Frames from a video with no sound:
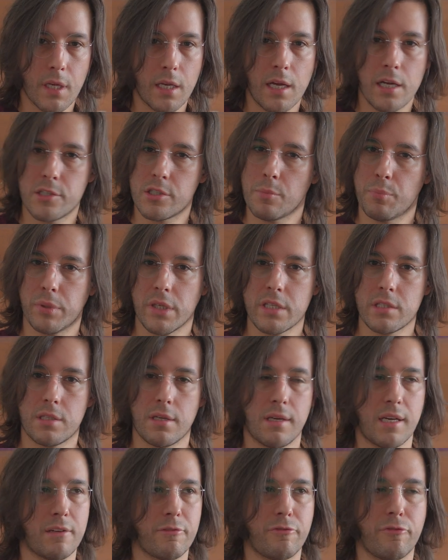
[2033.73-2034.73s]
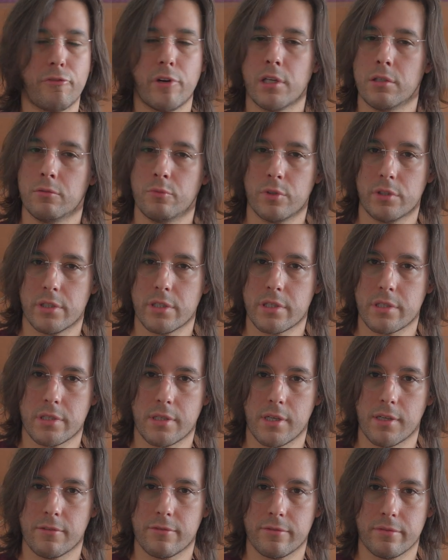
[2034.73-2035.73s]
It's a place to have fun with this
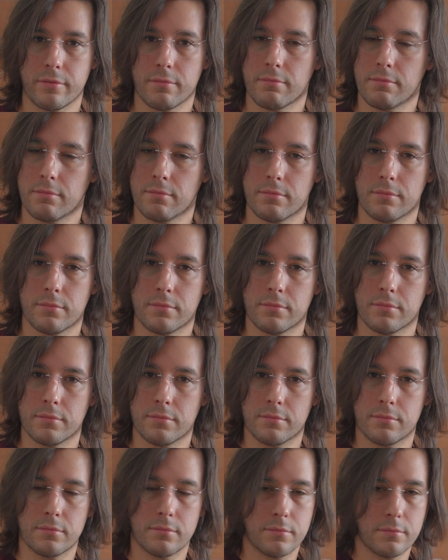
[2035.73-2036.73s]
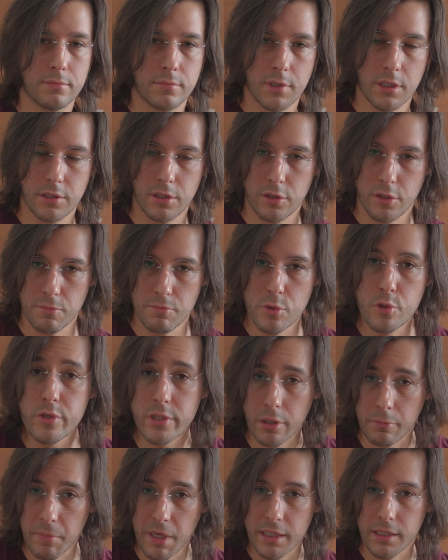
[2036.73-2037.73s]
stuff. Not that the
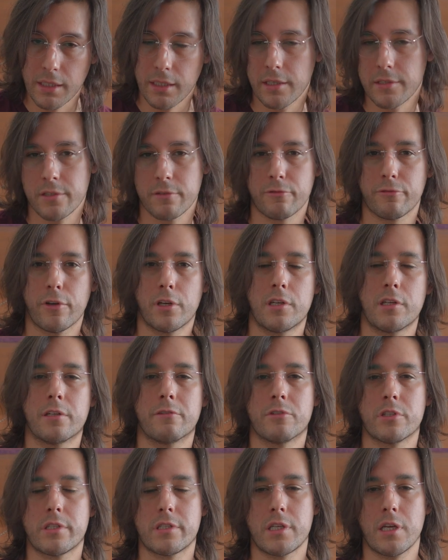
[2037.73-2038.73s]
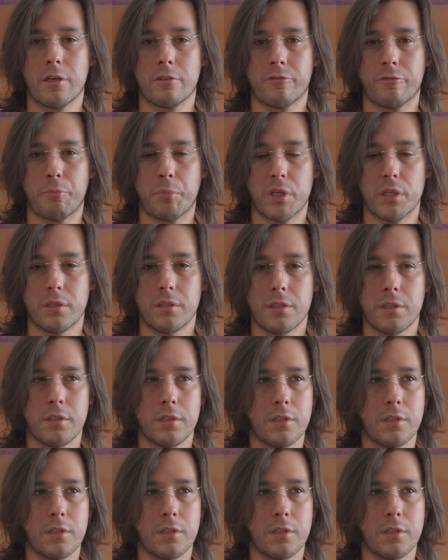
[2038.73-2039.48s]
music making isn't fun in of itself, but